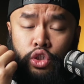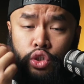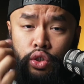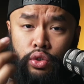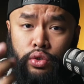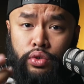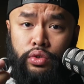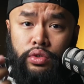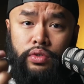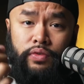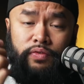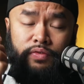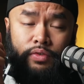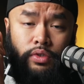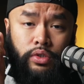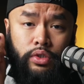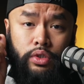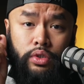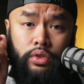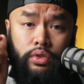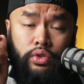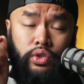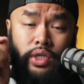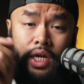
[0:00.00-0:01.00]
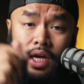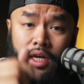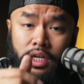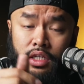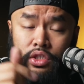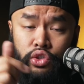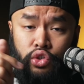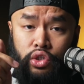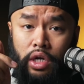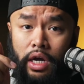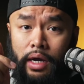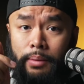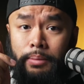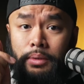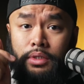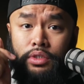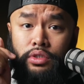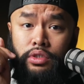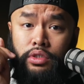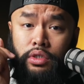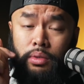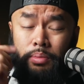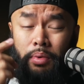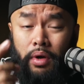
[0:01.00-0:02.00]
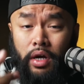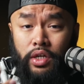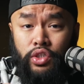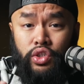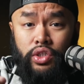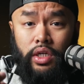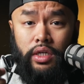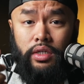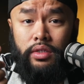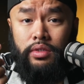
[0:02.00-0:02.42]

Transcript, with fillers: choose to drag and drop into your project.